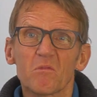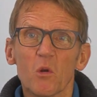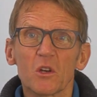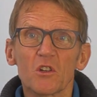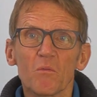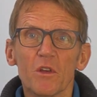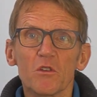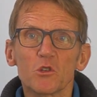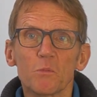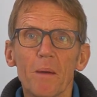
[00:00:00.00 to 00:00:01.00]
question of whether
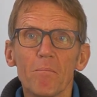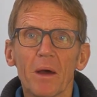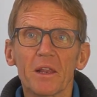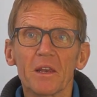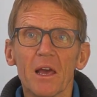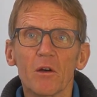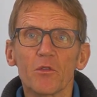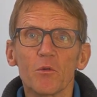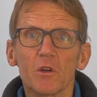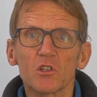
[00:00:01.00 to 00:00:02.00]
you spend money now
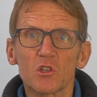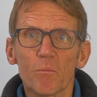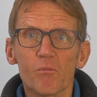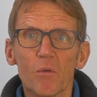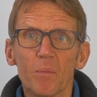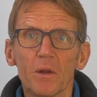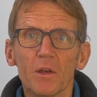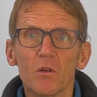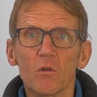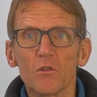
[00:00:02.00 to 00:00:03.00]
doing a job
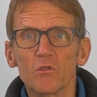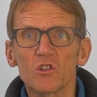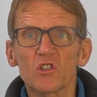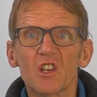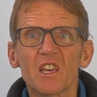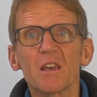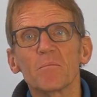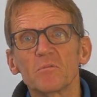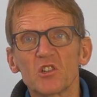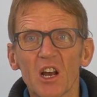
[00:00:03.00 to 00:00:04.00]
properly or you just
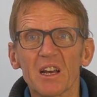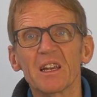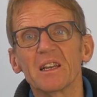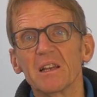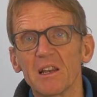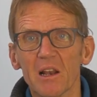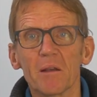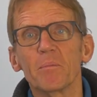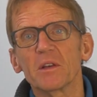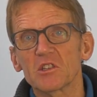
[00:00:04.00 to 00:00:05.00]
keep
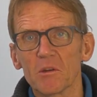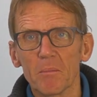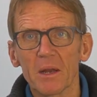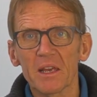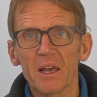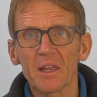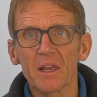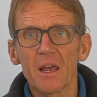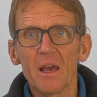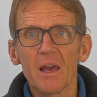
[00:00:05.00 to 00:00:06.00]
chucking bits of money at
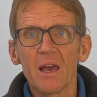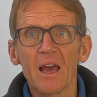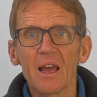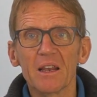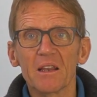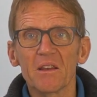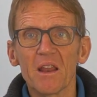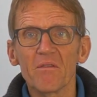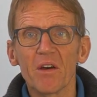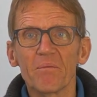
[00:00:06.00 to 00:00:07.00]
it and
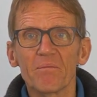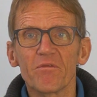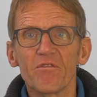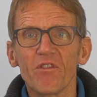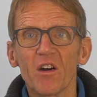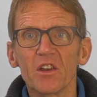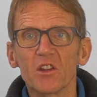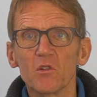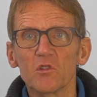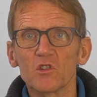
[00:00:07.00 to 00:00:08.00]
never find a good